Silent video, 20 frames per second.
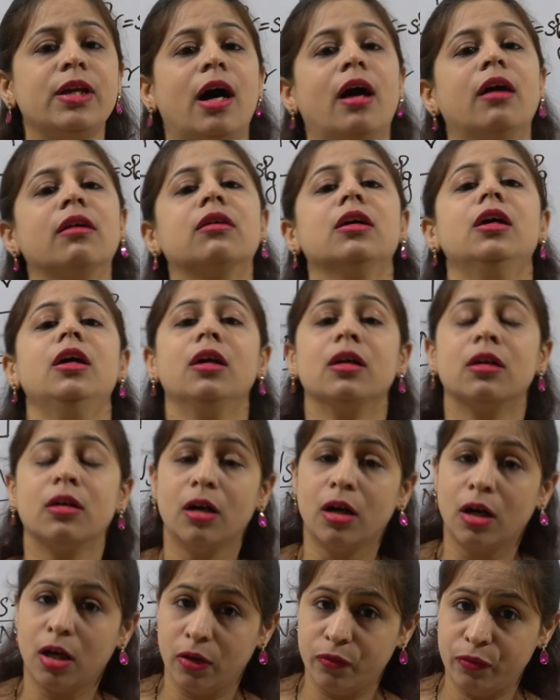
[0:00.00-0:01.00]
we are
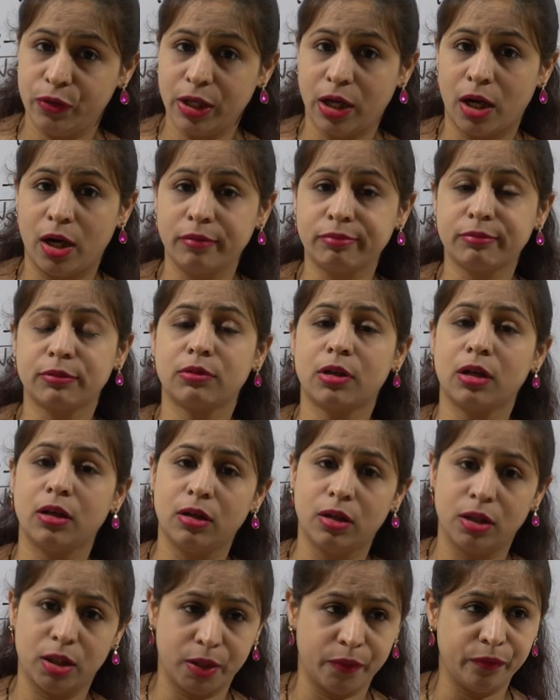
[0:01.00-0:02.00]
uh, we are
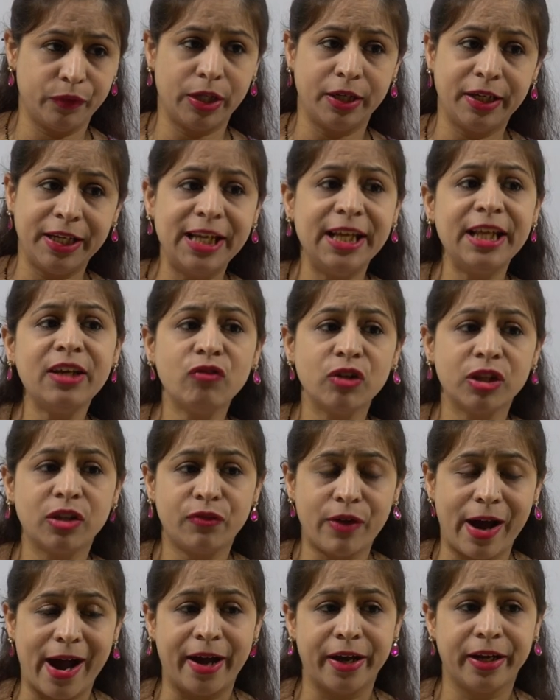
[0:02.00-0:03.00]
uh, we are dealing with
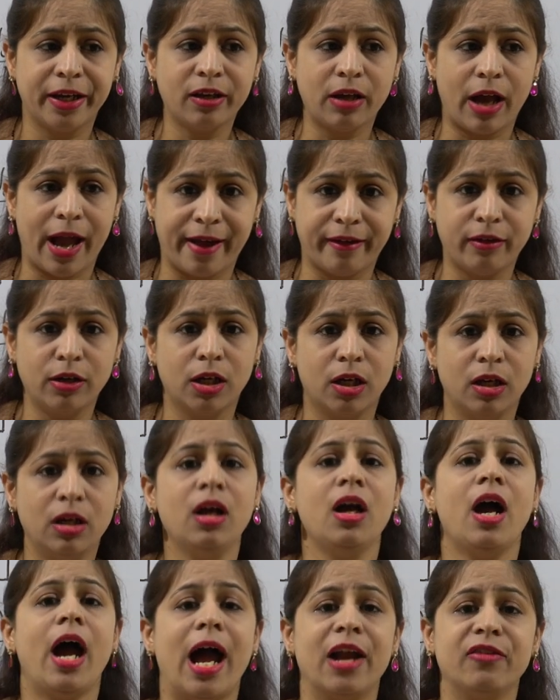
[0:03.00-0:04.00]
the firing
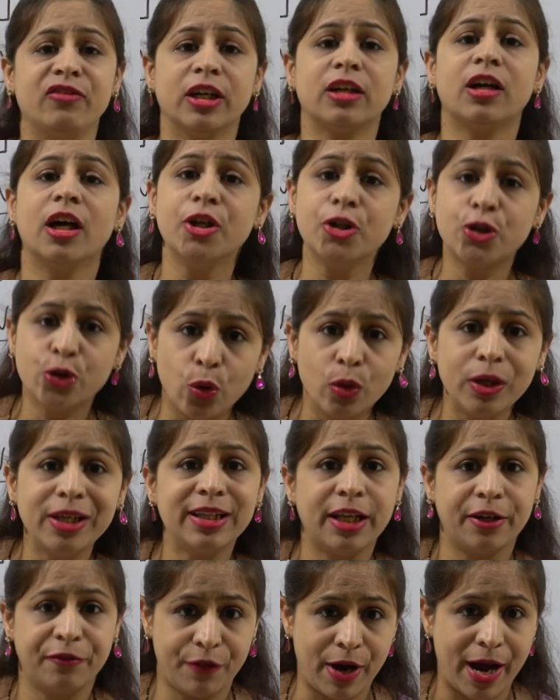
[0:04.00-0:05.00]
angle, and we are
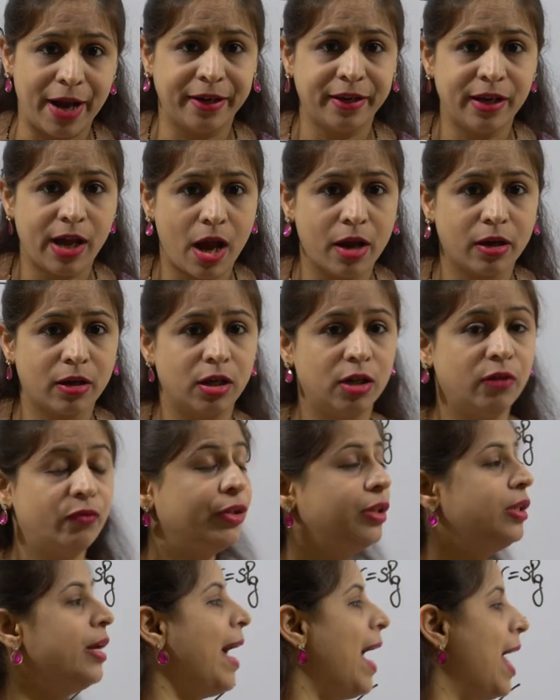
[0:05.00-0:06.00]
controlling that firing angle
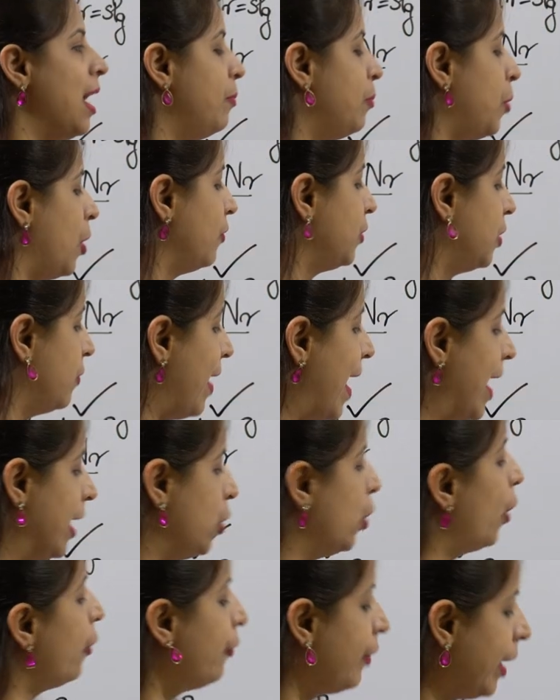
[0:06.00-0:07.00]
with the help of the value